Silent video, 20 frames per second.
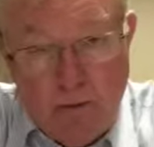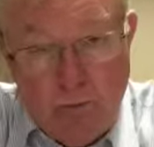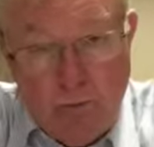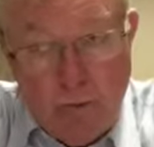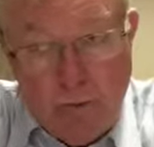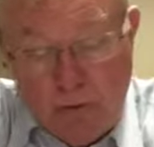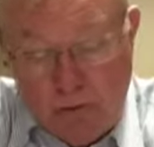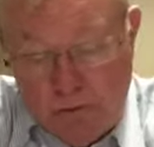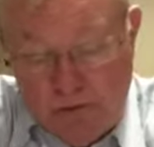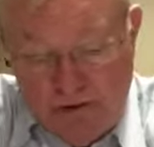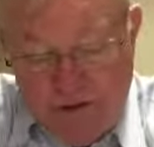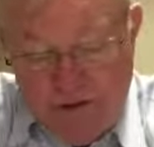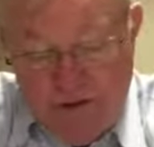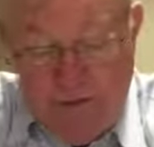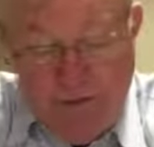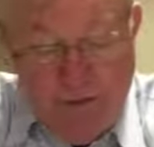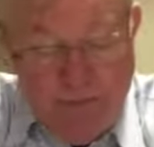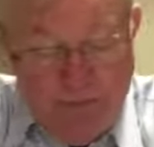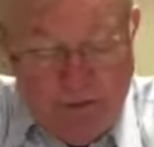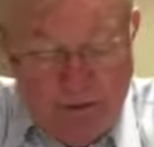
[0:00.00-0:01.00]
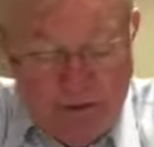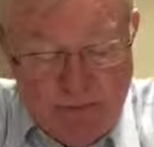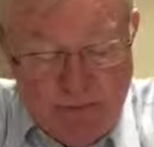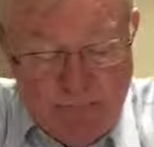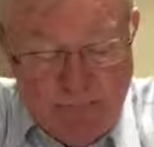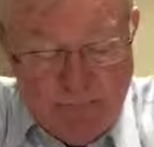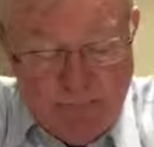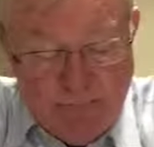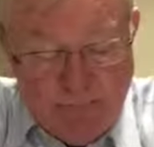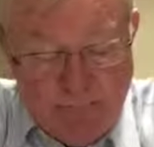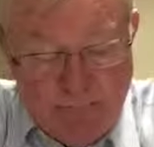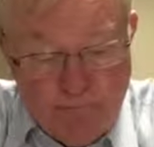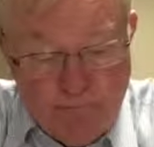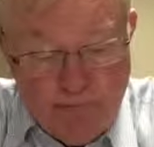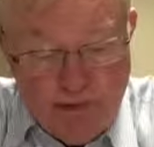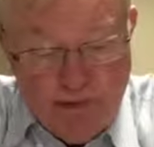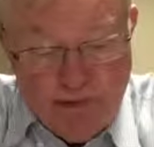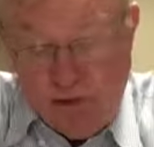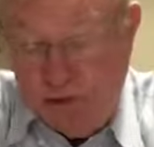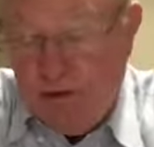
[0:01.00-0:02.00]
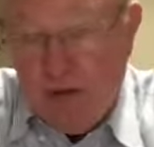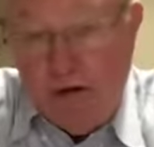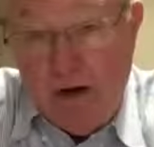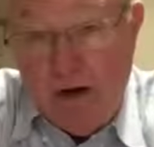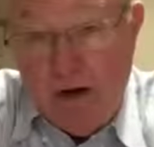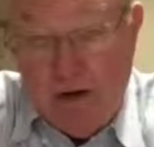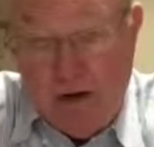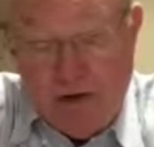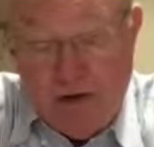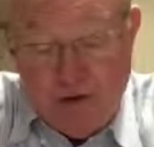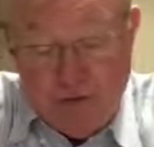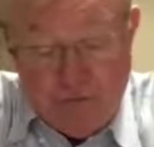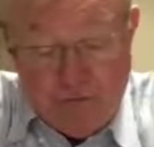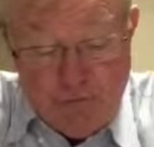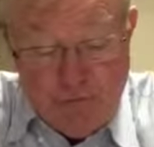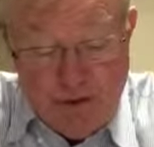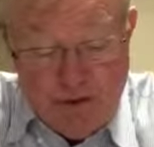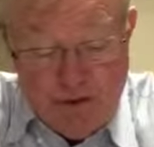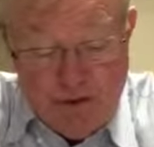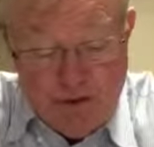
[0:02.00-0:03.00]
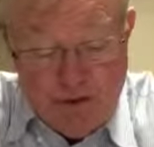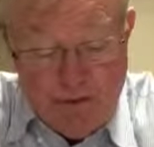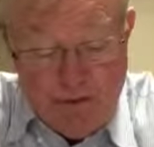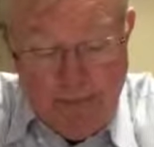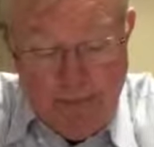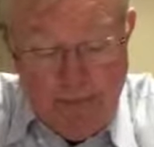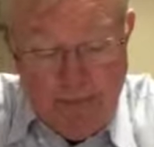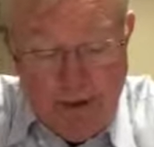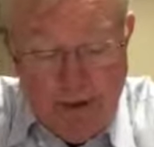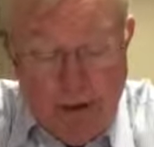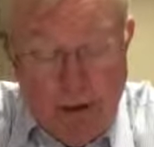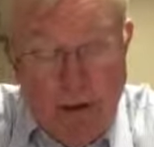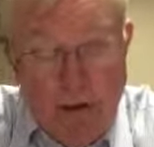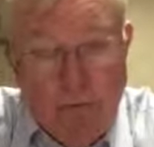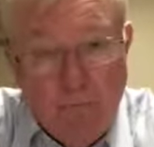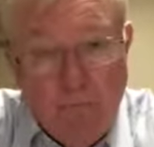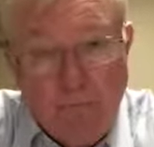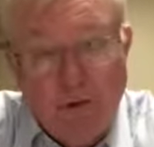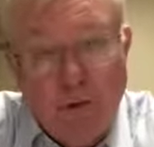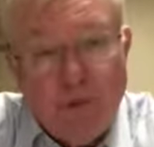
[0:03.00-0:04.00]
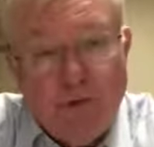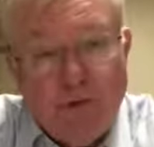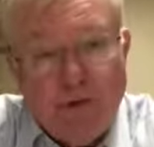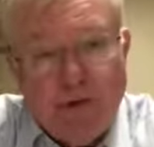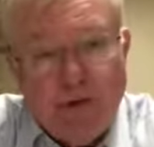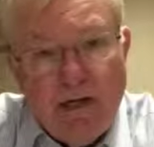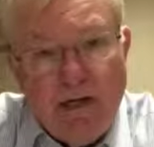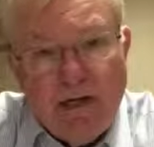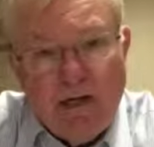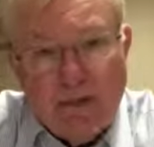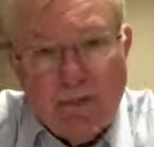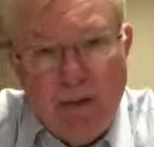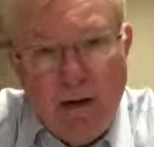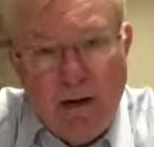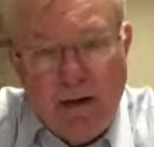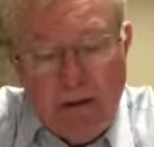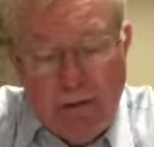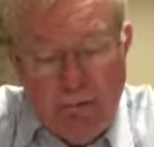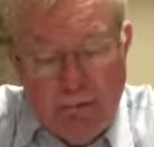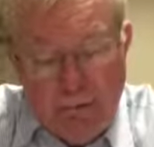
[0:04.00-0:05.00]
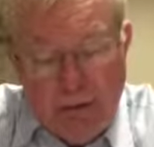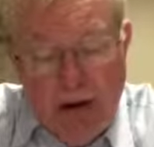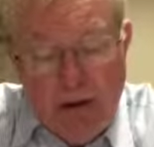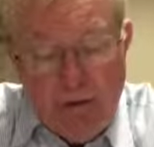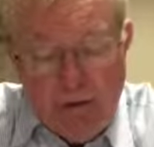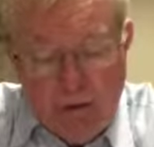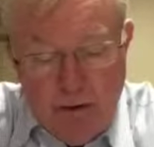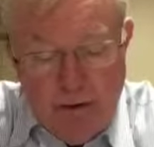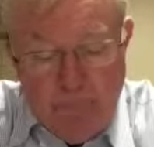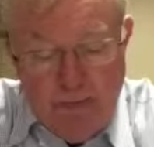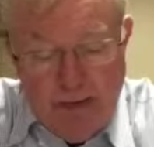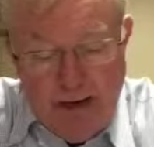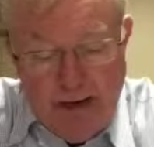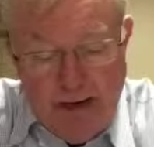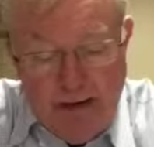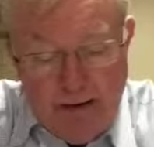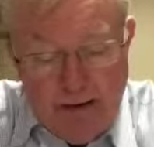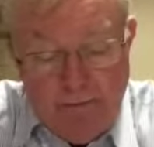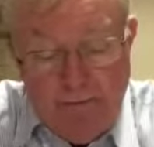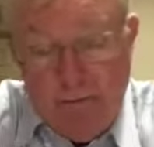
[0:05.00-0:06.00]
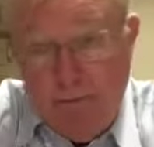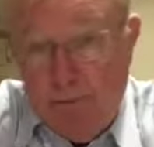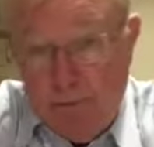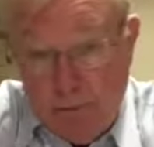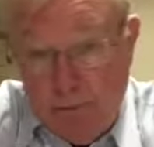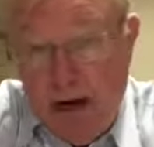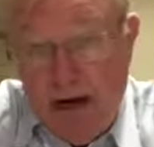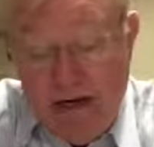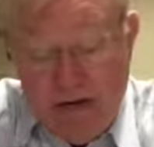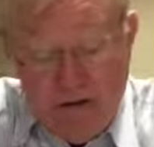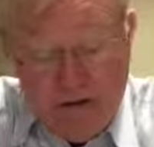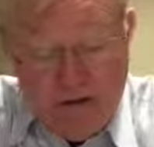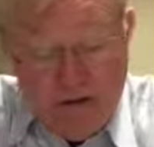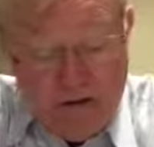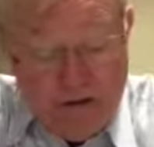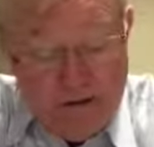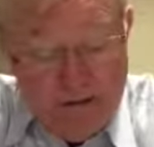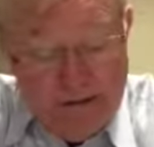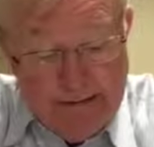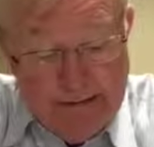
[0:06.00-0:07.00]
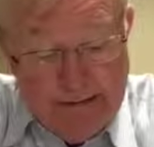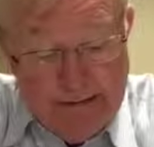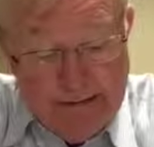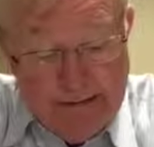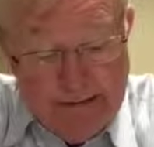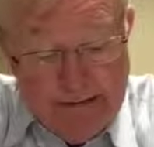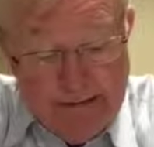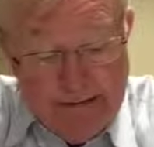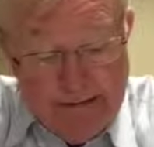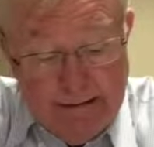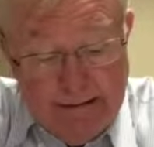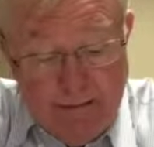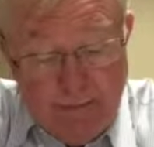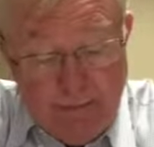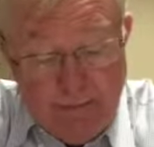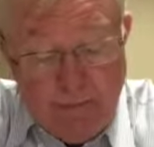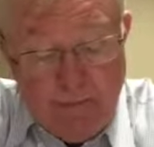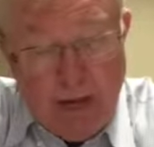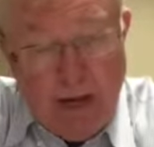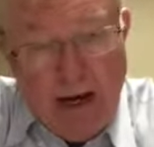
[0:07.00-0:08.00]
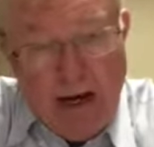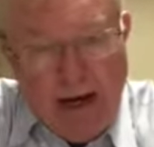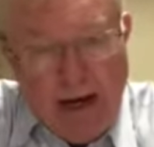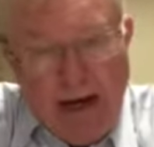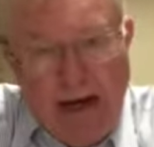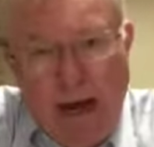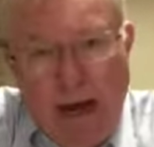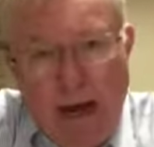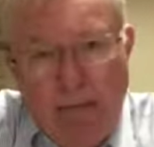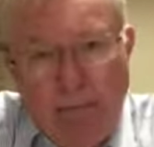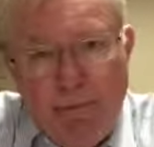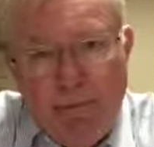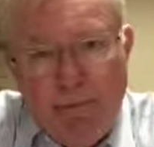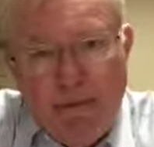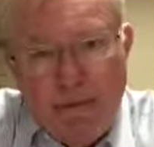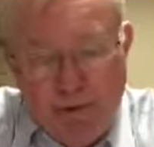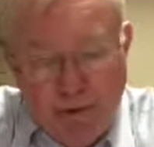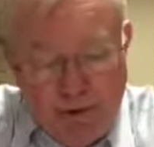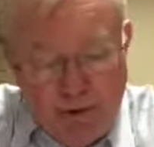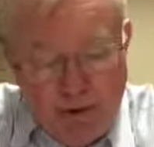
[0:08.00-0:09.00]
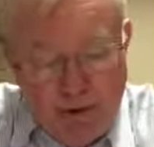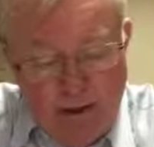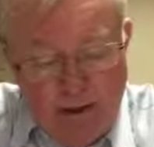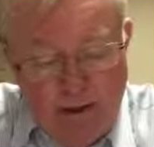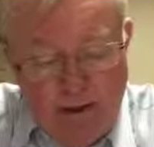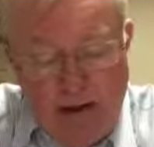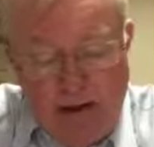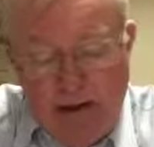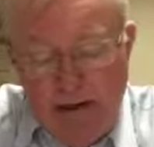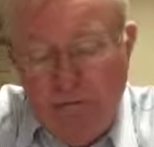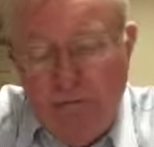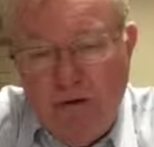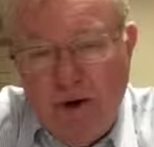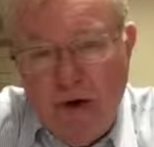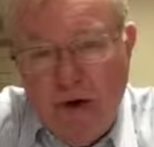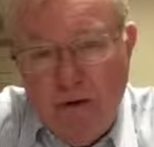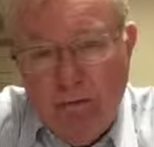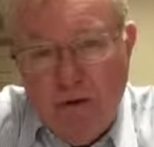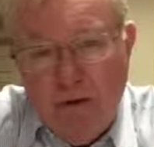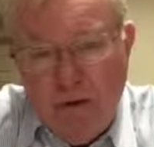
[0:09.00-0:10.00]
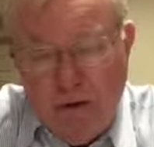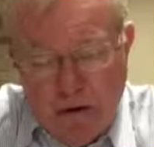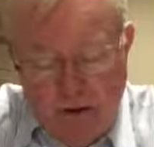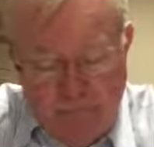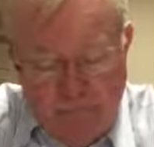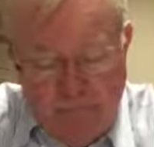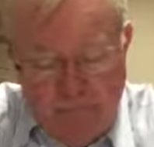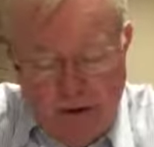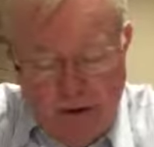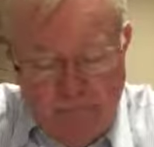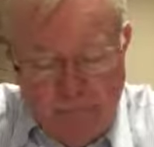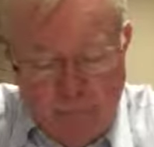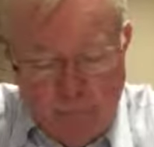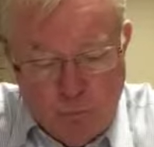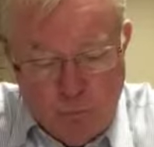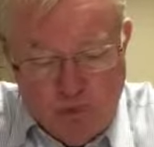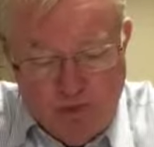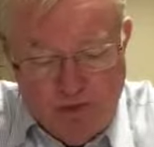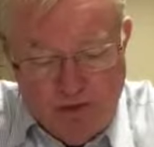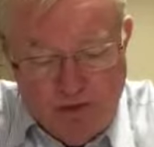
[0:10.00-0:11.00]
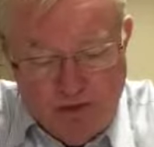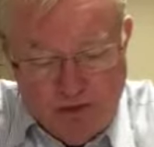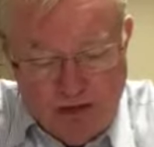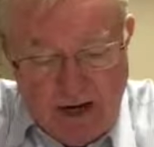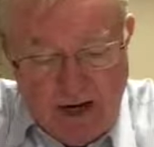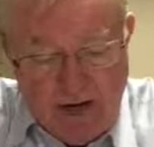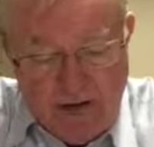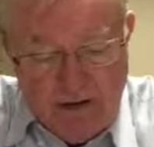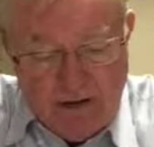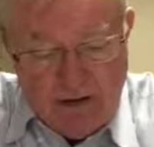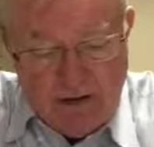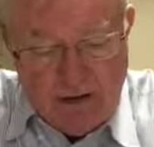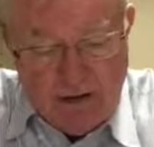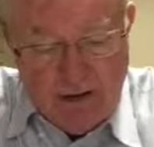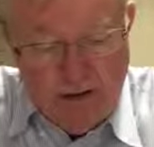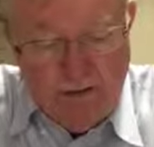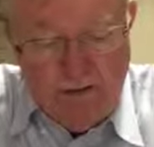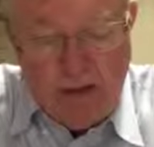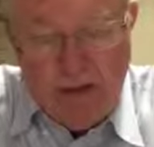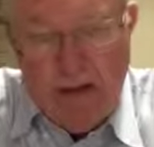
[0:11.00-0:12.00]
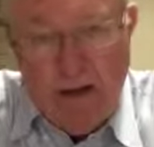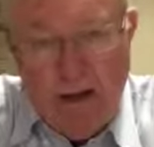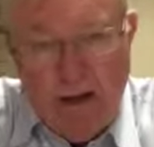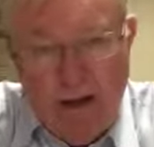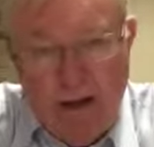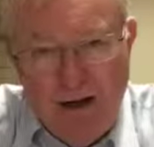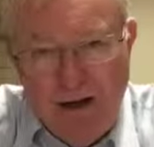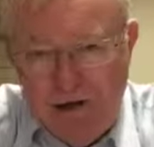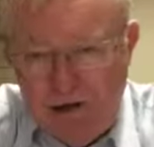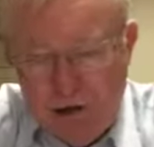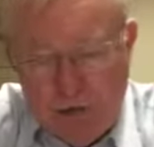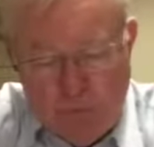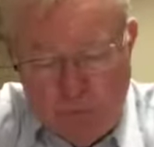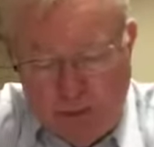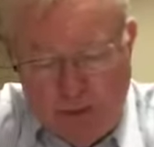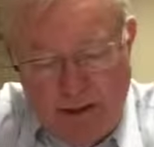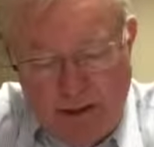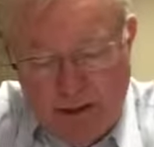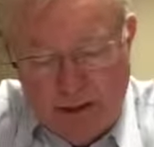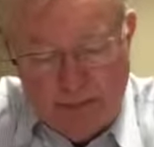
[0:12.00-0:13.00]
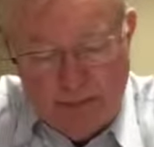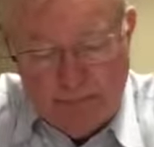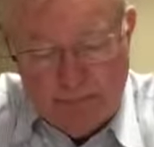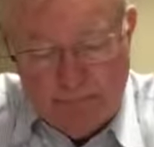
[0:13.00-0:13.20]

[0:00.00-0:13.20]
What are its symptoms? It's a violation of trust. Folks expect better of that from their pastors, and it happens within an environment of enforced silence. Don't tell.